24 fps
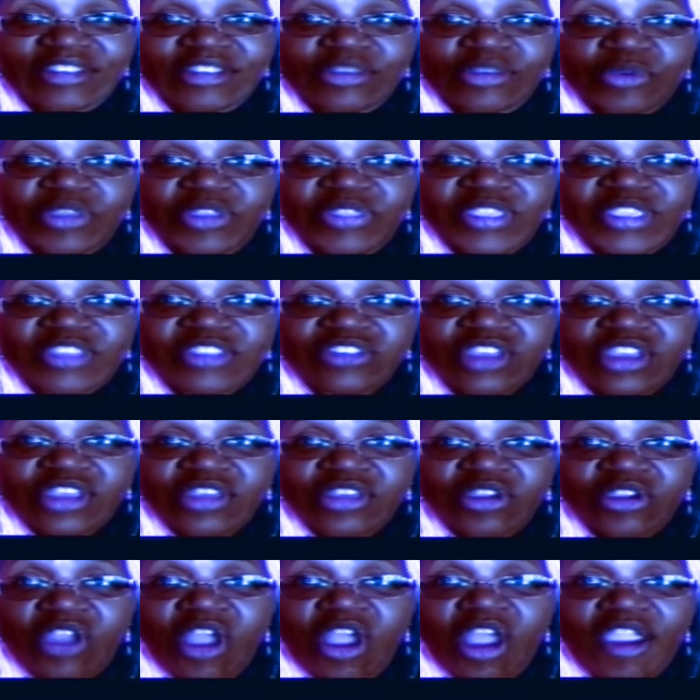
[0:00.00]
with each
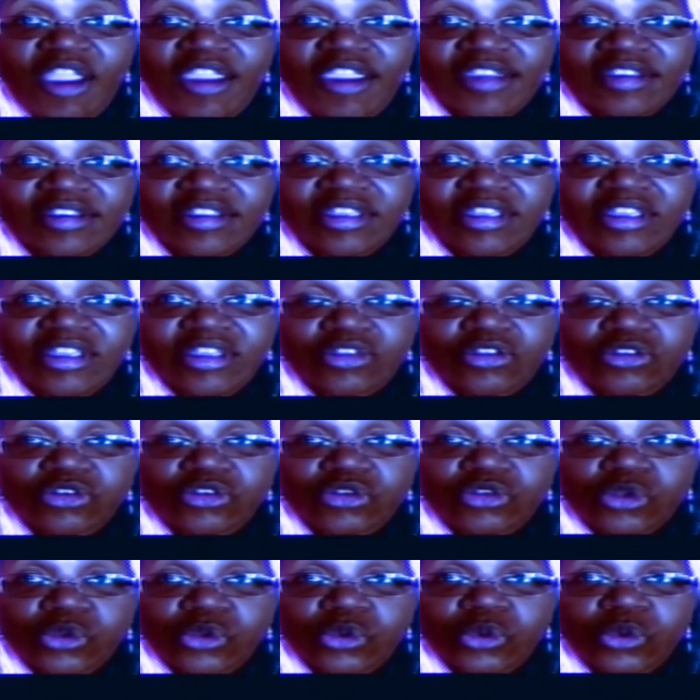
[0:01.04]
other, heart
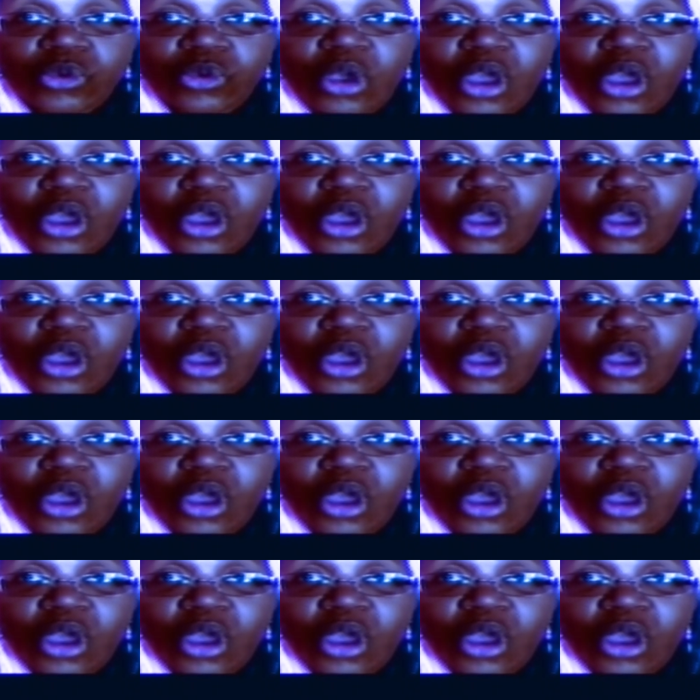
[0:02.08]
to